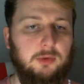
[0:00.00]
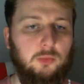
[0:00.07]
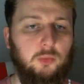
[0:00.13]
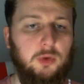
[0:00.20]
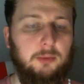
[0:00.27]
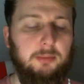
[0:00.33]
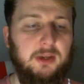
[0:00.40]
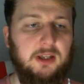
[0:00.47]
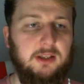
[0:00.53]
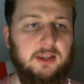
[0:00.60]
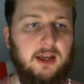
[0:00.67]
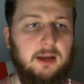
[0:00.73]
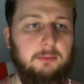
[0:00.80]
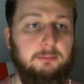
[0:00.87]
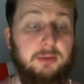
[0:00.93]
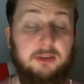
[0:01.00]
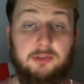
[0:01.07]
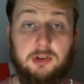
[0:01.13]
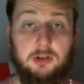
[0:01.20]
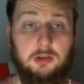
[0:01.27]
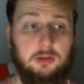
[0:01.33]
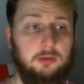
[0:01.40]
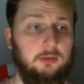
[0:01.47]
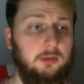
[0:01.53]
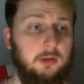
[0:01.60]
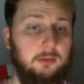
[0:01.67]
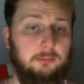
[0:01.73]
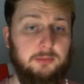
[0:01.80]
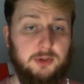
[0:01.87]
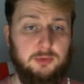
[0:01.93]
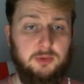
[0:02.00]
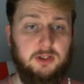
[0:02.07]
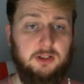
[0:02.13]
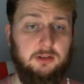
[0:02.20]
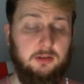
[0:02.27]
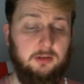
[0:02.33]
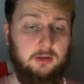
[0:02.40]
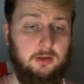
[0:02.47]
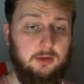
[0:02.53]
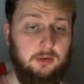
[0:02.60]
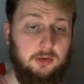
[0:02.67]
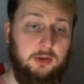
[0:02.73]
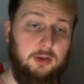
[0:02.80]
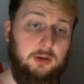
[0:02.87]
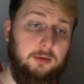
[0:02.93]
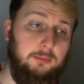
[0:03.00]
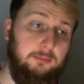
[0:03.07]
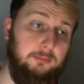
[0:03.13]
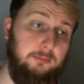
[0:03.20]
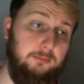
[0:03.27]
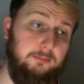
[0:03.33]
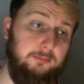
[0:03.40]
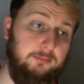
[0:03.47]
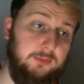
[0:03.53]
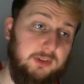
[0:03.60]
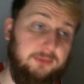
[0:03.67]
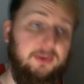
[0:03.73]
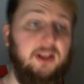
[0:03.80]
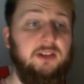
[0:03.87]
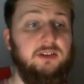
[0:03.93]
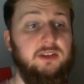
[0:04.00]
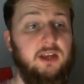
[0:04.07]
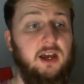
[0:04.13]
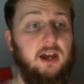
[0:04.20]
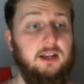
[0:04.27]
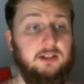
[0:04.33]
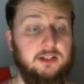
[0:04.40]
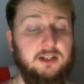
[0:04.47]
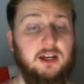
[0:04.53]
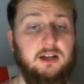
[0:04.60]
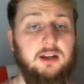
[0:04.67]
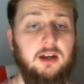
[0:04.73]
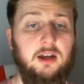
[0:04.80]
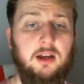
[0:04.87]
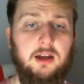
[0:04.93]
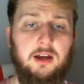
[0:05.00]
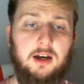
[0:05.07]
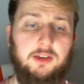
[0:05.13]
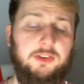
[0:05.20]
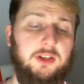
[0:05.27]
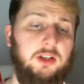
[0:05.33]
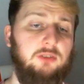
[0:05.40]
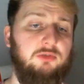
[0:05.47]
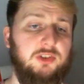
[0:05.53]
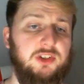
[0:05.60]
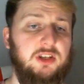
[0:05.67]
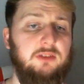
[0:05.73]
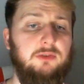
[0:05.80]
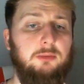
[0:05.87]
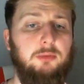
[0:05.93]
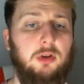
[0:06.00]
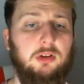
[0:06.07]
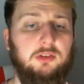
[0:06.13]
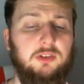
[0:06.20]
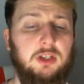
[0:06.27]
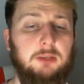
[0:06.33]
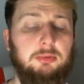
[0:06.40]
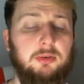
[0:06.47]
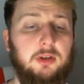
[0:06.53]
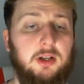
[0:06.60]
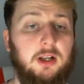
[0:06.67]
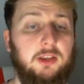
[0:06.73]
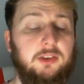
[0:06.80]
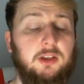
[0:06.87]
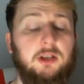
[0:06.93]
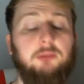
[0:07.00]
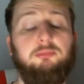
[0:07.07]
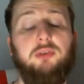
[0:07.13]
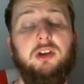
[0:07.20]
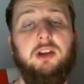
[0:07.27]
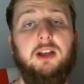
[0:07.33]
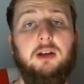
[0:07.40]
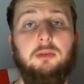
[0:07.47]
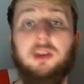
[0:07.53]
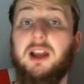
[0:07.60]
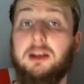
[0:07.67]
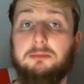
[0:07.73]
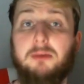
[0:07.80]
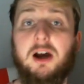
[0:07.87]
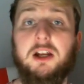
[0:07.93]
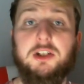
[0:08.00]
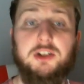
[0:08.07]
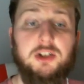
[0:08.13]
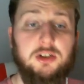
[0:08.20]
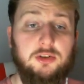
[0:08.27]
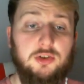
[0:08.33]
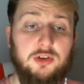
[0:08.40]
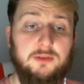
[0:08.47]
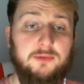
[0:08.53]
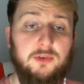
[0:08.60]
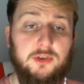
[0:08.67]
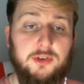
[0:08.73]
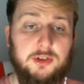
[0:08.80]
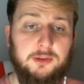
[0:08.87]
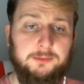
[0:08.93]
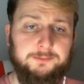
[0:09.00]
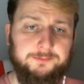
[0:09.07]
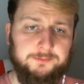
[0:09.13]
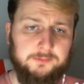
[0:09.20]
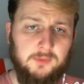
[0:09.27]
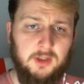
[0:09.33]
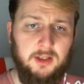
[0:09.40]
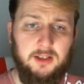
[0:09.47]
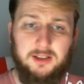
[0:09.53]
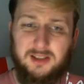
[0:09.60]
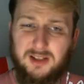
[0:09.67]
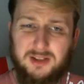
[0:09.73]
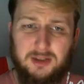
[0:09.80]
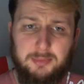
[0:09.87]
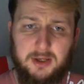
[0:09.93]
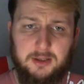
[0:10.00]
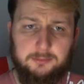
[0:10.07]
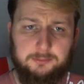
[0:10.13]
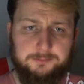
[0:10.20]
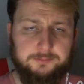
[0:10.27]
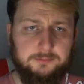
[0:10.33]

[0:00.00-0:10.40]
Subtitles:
will be that pivotal between the defence and attack. I think you'll receive the ball deep, and I think you'll bring it out like Matic does for us. He is a bit